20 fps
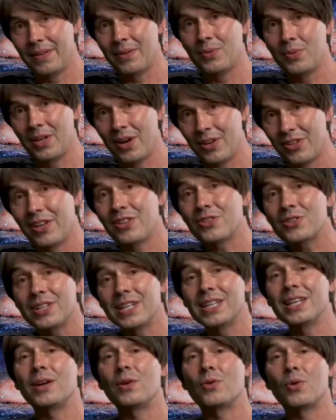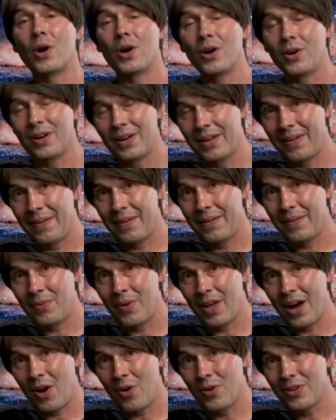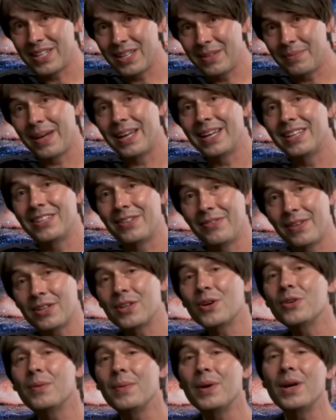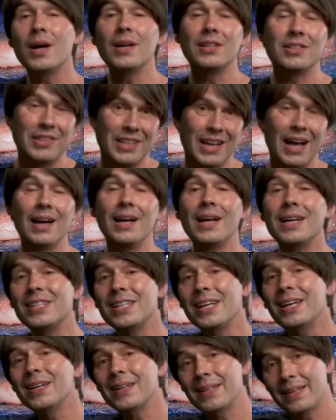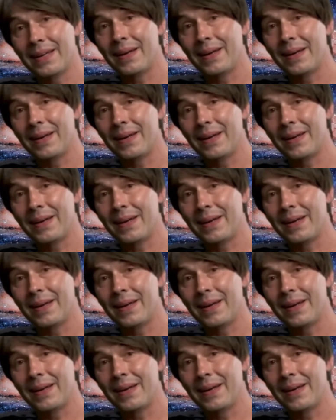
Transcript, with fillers: We're not just looking at a rock, we're holding a piece of another part of the galaxy.